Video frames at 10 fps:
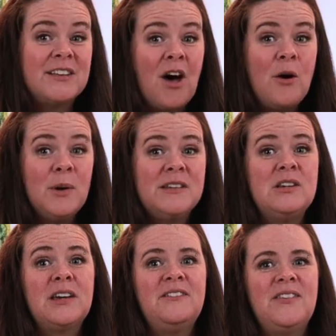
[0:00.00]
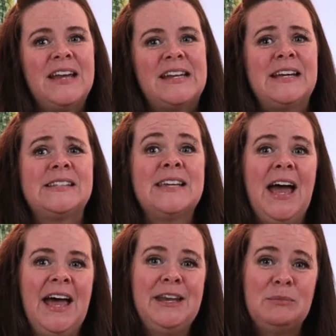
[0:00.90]
always, you can find a
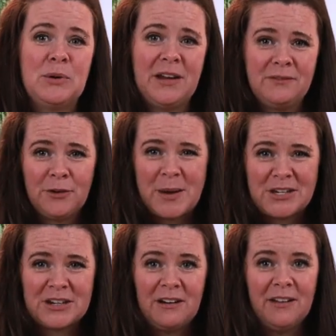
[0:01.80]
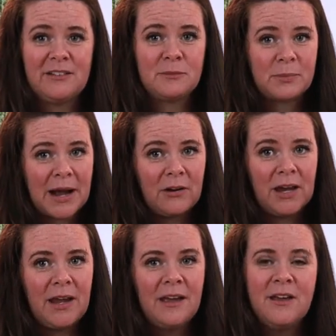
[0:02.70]
ton more information on
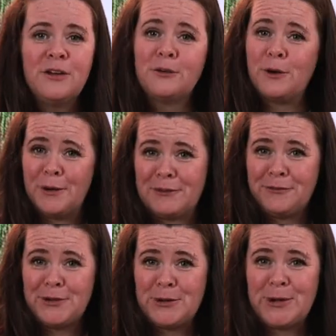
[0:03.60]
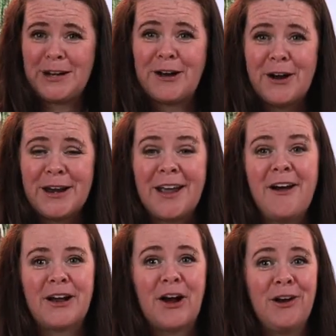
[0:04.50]
sprouting, growing food, and gardening
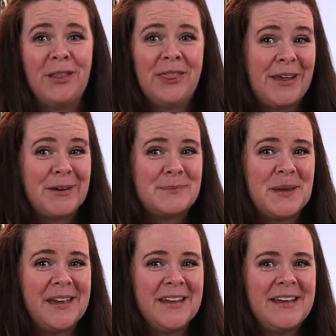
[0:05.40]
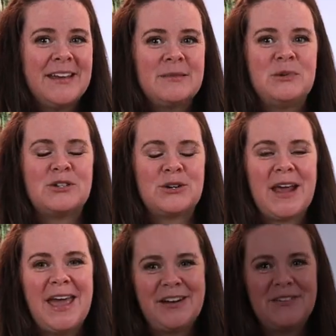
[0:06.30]
on Garden Therapy. Be sure to
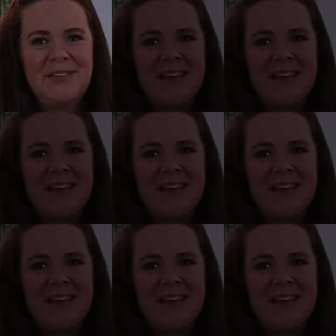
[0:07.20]
head over